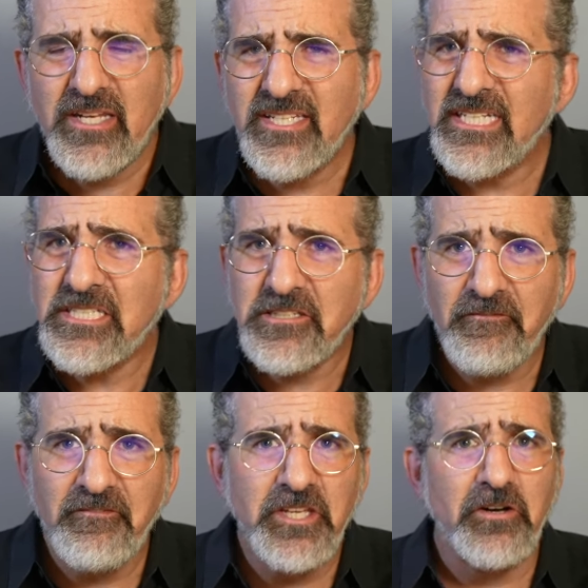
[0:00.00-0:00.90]
need to
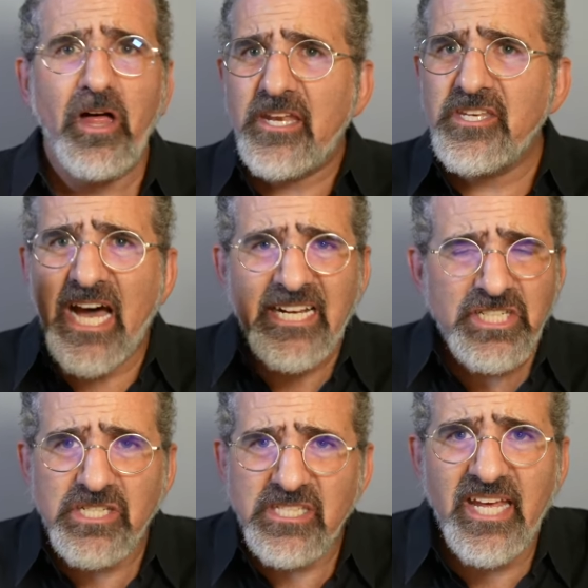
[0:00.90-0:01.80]
feel not
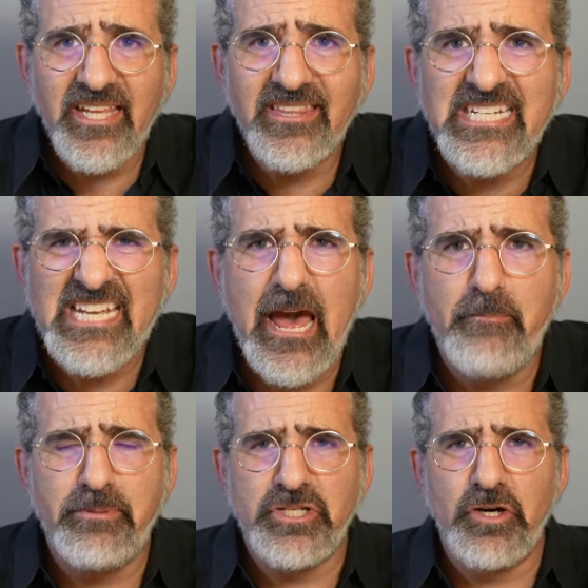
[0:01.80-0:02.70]
just like this
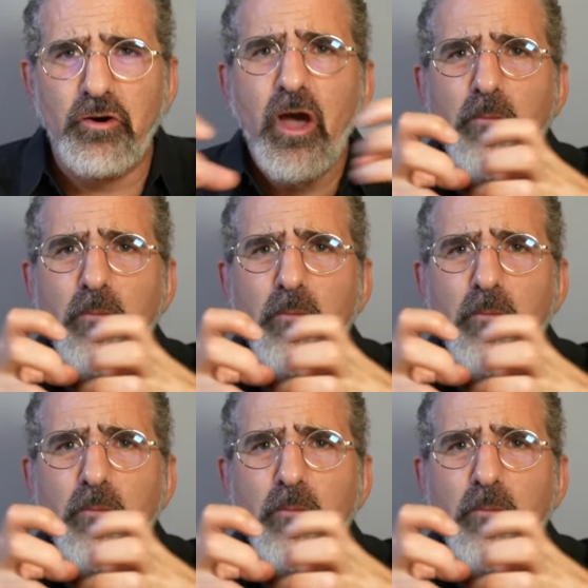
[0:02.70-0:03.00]
episode,